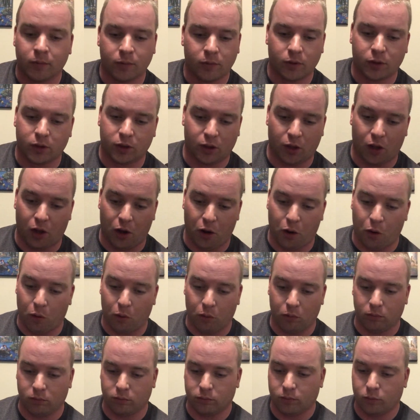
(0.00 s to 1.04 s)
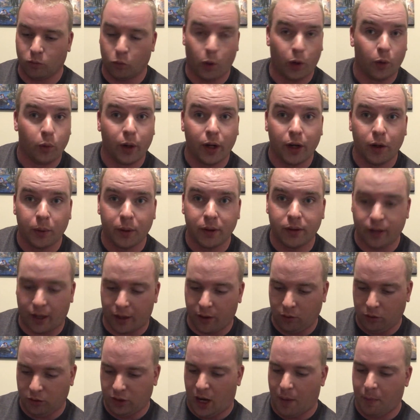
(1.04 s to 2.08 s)
So one way to
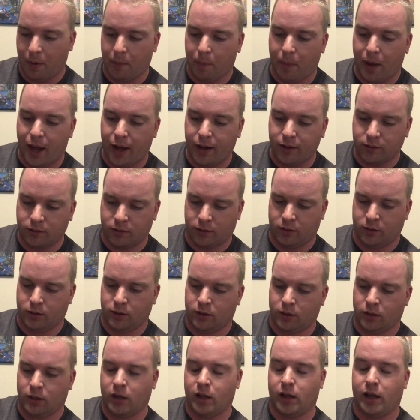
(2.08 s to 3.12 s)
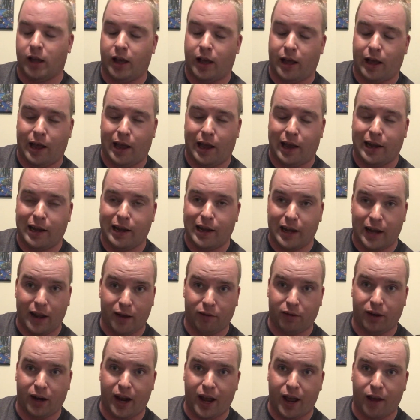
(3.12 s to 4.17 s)
recycle shopping bags, I
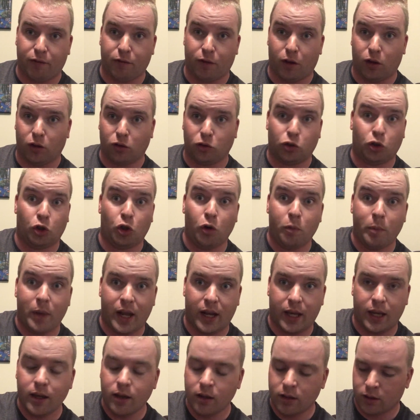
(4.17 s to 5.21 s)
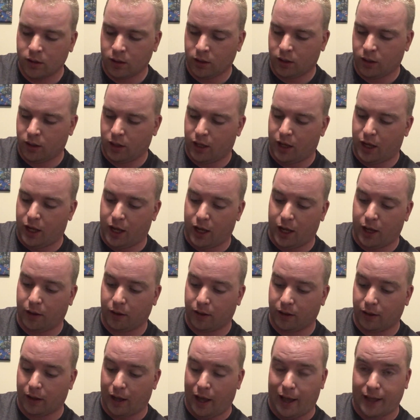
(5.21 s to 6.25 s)
never have too many. I
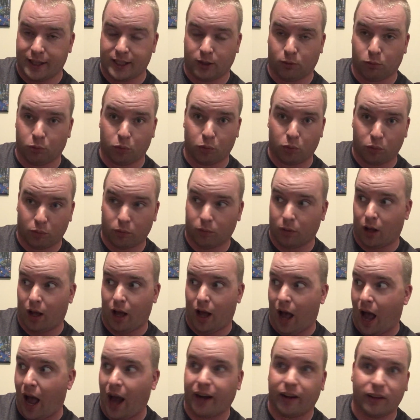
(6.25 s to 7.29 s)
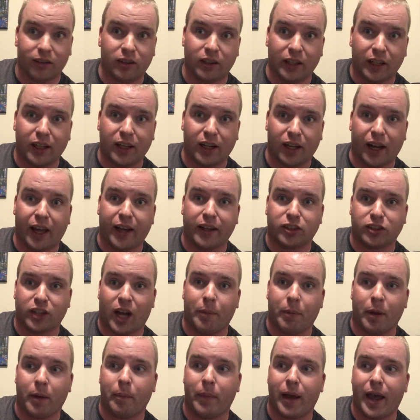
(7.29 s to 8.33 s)
honestly collect
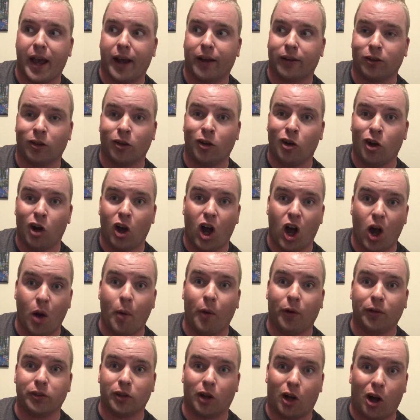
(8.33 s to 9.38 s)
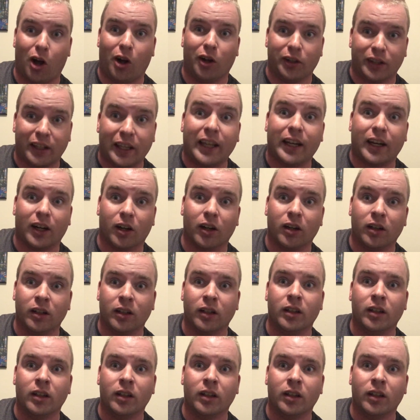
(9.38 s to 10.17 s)
shopping bags almost all year